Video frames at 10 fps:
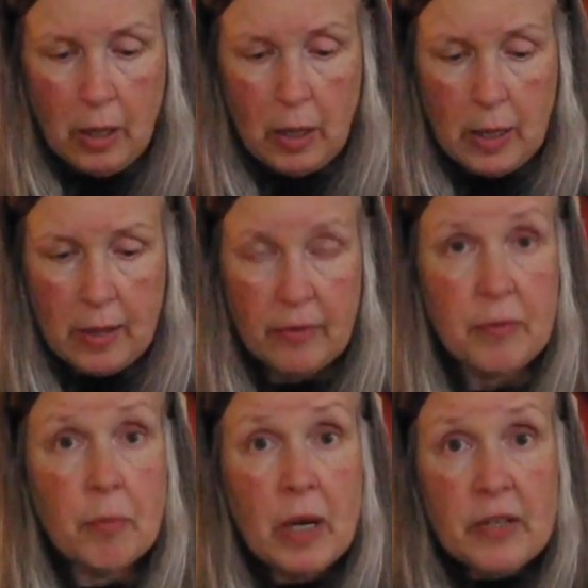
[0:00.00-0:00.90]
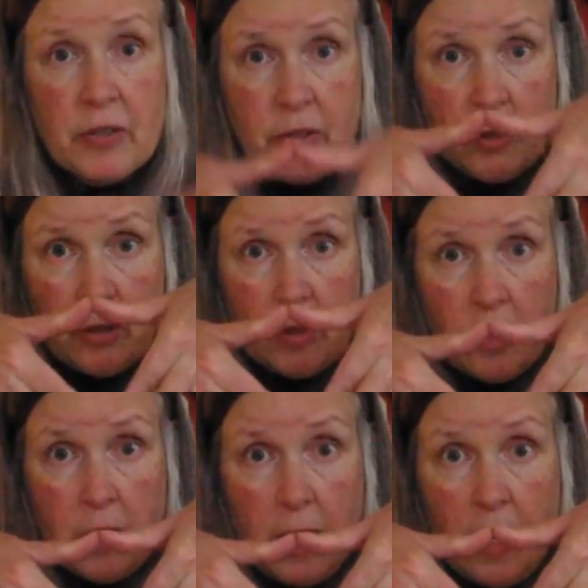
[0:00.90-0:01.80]
as much
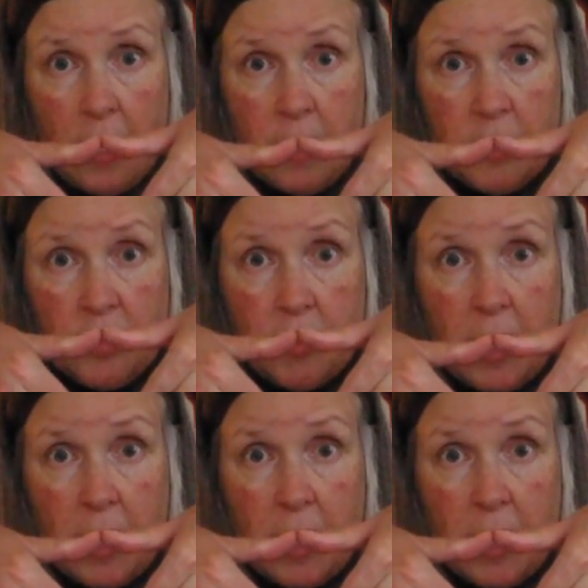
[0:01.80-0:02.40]
as you